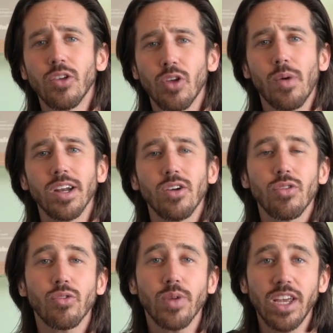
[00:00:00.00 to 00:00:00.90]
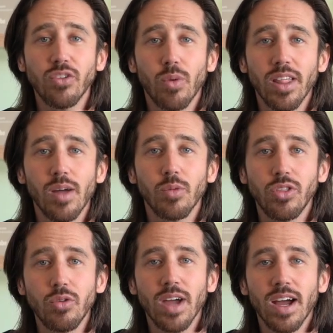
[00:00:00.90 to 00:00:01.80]
So I wanna go through each one of them
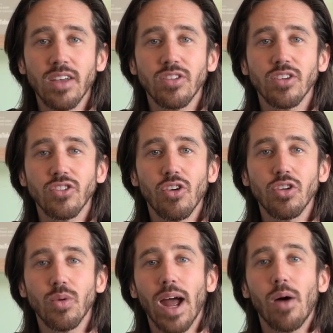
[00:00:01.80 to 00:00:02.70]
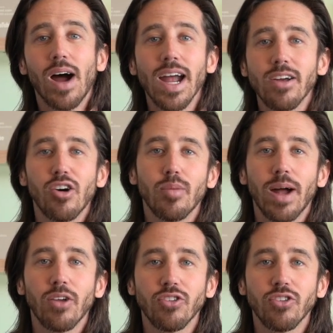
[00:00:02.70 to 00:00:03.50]
with you guys and show you how I go about